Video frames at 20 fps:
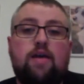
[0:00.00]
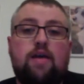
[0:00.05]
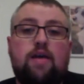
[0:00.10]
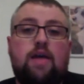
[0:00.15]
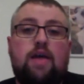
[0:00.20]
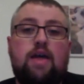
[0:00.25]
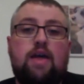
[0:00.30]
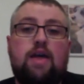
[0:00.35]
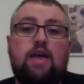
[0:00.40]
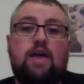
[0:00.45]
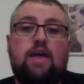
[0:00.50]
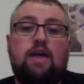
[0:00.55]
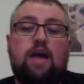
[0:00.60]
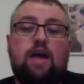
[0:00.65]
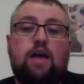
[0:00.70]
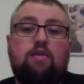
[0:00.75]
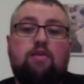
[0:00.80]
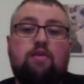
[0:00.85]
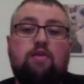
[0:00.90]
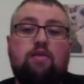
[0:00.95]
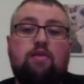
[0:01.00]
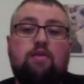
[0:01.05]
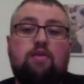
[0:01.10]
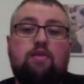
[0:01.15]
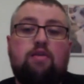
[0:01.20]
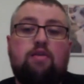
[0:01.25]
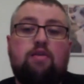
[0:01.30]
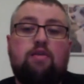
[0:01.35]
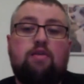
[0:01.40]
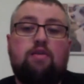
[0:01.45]
how do I
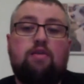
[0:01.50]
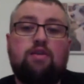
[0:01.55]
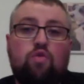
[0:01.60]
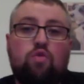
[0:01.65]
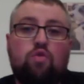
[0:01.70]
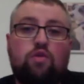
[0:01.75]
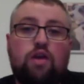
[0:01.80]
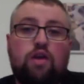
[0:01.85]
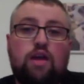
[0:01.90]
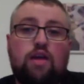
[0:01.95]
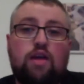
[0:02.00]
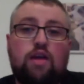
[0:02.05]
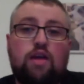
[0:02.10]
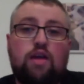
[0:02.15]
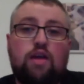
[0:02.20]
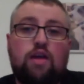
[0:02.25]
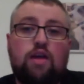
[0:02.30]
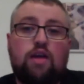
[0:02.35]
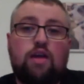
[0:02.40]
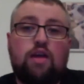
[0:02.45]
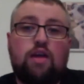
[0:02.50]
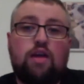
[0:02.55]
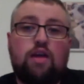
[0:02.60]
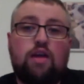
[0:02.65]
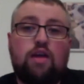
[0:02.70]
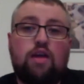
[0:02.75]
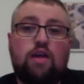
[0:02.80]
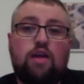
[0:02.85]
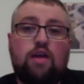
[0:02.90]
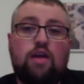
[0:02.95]
see this fight going?
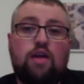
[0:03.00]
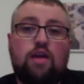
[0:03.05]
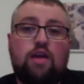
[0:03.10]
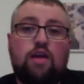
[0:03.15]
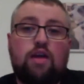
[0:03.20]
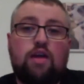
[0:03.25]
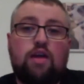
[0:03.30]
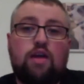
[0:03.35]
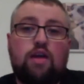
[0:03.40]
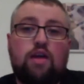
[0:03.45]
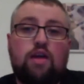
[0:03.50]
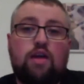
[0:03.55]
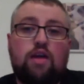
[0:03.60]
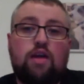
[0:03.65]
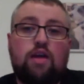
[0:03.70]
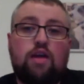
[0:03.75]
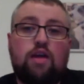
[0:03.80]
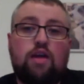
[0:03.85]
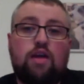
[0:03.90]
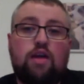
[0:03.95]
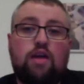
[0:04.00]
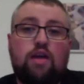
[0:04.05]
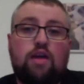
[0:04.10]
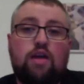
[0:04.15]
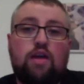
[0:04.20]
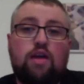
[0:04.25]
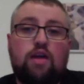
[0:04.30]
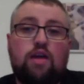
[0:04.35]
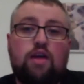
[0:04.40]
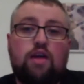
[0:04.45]
Frank Camacho.
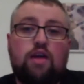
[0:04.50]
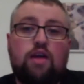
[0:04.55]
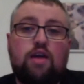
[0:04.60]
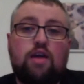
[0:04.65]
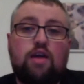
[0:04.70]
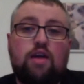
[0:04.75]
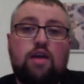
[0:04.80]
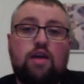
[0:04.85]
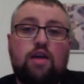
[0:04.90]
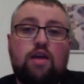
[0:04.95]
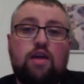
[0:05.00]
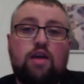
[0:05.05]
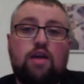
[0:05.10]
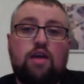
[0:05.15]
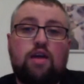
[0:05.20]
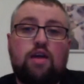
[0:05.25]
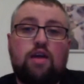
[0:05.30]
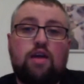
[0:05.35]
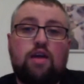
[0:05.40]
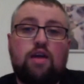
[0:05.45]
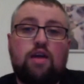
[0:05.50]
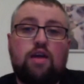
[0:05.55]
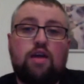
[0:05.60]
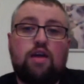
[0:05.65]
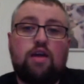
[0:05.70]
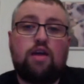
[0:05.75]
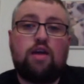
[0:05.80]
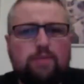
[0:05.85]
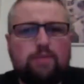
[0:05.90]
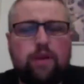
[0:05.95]
I like Frank Camacho. I did. I
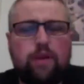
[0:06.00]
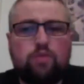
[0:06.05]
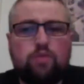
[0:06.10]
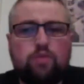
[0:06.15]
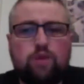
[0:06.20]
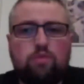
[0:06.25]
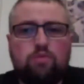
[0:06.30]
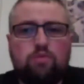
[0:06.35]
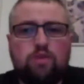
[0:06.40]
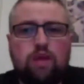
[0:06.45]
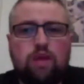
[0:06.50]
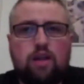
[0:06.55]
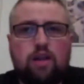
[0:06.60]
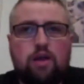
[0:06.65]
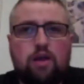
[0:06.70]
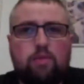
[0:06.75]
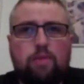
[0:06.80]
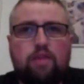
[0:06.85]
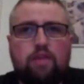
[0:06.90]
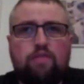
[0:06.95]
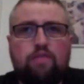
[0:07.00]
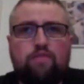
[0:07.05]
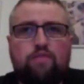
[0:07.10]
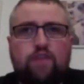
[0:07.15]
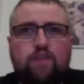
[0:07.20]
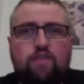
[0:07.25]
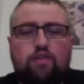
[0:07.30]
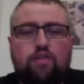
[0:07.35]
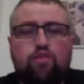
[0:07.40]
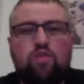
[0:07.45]
was a little bit surprised when he was a
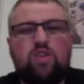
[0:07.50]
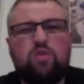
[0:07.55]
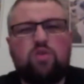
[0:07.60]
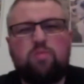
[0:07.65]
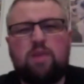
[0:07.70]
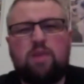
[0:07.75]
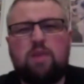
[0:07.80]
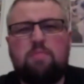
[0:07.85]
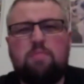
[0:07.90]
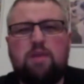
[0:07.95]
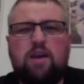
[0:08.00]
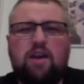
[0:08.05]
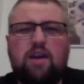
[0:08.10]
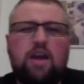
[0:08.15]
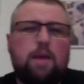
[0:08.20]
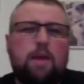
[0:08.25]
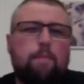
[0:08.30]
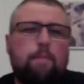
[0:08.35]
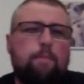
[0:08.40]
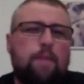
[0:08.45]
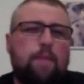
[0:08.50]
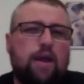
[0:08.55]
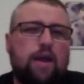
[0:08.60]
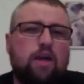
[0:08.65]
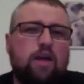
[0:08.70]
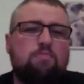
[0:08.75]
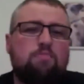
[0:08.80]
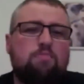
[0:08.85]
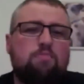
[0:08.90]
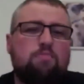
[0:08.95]
little bit of the favourite. I thought this might be a
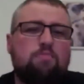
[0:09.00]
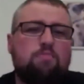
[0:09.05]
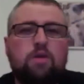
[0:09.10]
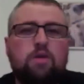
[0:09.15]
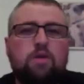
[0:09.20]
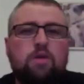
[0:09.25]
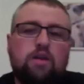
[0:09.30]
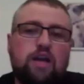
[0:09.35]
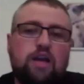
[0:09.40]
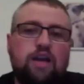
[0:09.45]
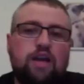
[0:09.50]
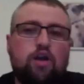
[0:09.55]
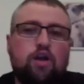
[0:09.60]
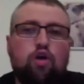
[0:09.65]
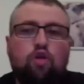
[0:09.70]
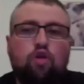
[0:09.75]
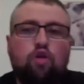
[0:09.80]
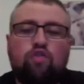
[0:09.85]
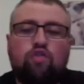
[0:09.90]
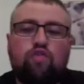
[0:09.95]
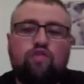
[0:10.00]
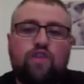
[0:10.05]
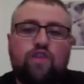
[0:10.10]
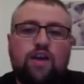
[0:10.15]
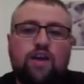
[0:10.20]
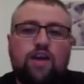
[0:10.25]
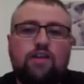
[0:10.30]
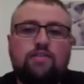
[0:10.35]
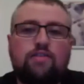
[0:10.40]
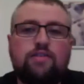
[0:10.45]
kind of pick'em, kind of odds
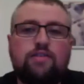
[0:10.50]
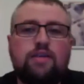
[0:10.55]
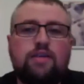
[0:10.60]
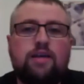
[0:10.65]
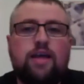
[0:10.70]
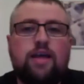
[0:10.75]
fight.